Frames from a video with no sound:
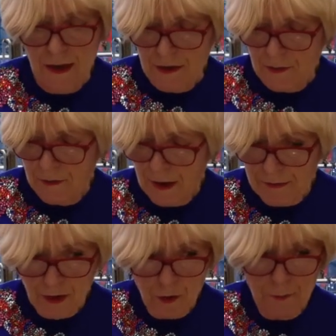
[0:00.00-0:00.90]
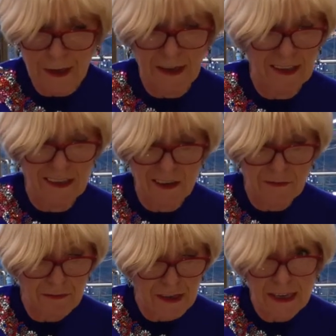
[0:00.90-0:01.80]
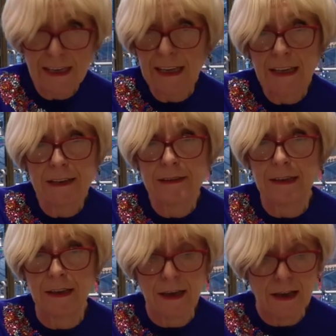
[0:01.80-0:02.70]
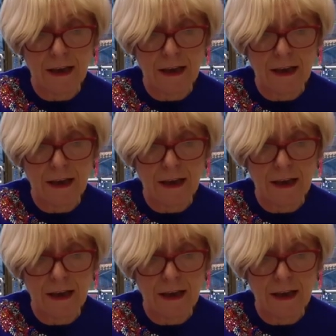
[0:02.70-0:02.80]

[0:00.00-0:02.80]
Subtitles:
So if you have a go at making these, they're really easy.